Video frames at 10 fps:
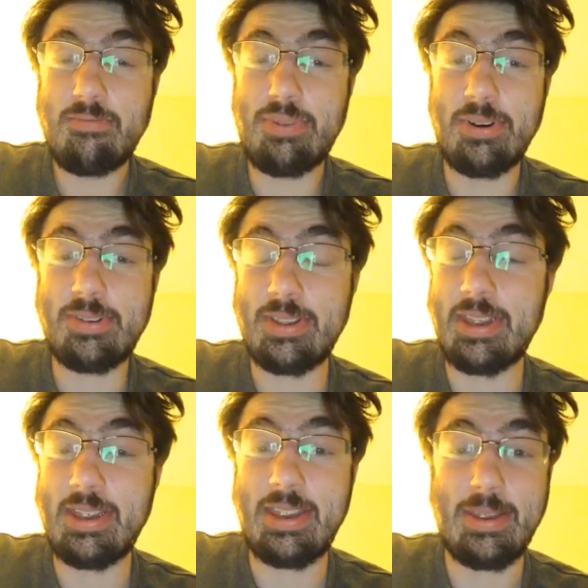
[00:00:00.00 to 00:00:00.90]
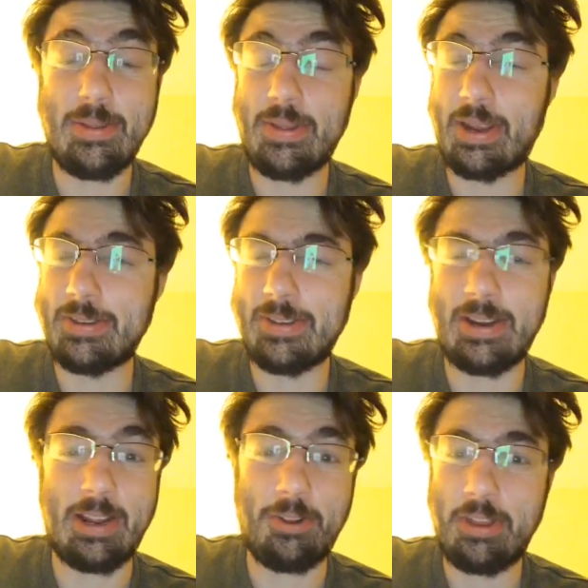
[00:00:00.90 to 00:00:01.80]
Personally, like I said,
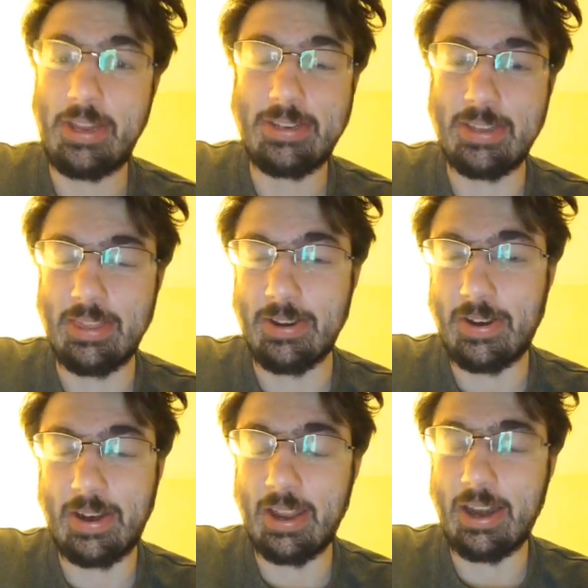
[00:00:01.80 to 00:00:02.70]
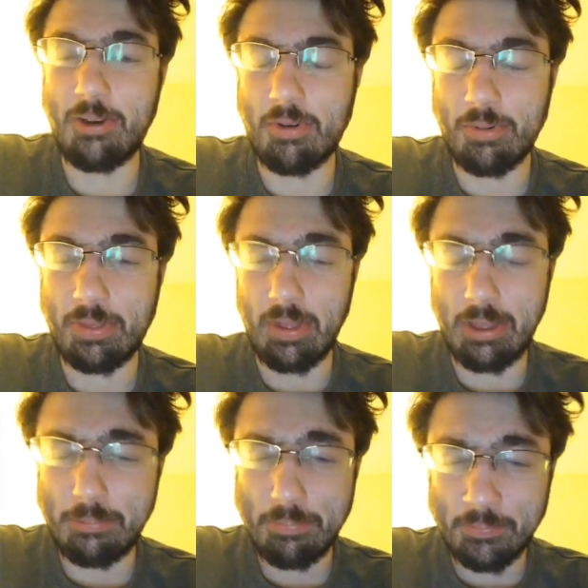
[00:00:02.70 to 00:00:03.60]
I don't think they're going to get anywhere with that.